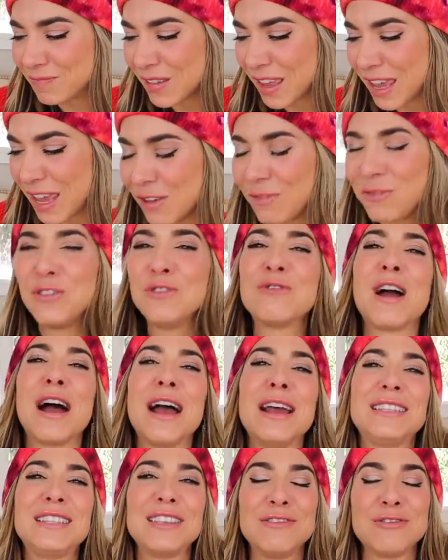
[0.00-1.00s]
If you
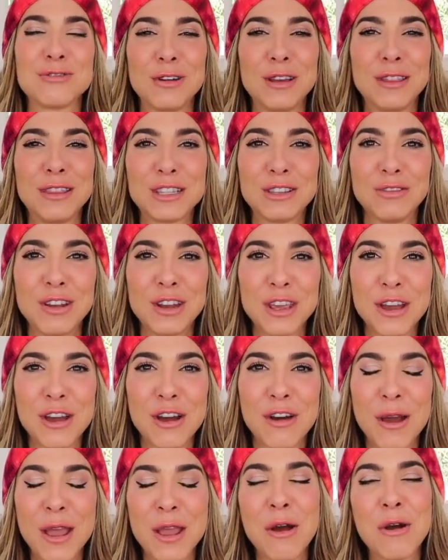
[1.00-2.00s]
guys enjoyed this
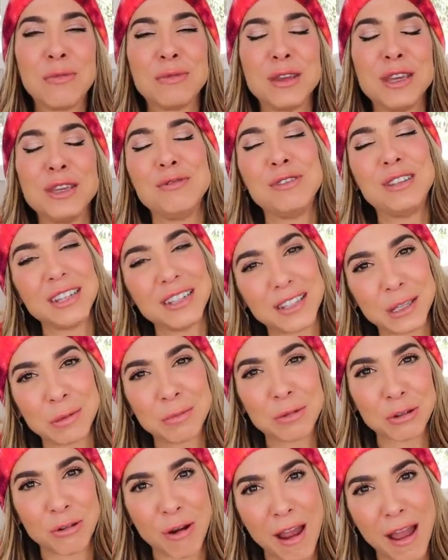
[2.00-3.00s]
video, I hope that you did
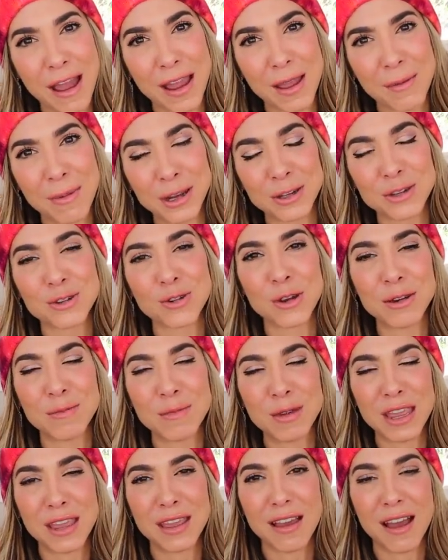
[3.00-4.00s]
subscribe and join
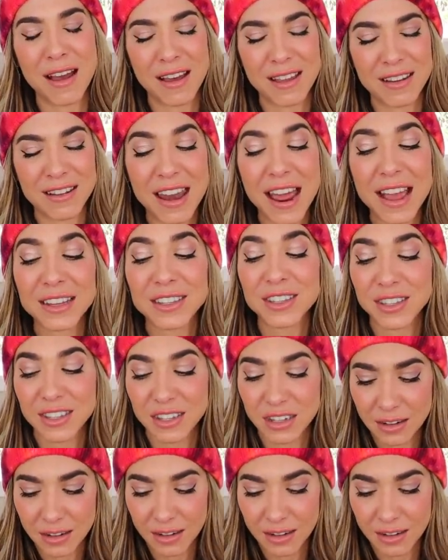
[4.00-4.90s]
me next,